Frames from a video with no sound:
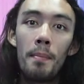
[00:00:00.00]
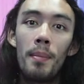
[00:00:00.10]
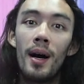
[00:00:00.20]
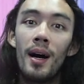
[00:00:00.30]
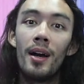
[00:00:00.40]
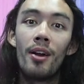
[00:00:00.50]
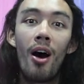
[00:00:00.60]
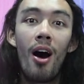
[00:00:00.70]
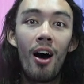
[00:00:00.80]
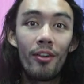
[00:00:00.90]

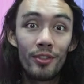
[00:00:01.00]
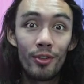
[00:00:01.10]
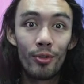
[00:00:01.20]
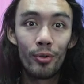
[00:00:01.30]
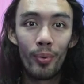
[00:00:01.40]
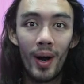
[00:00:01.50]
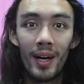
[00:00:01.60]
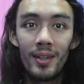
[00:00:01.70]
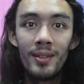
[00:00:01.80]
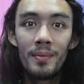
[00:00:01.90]
but after a
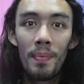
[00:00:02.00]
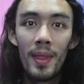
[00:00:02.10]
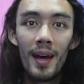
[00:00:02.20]
while,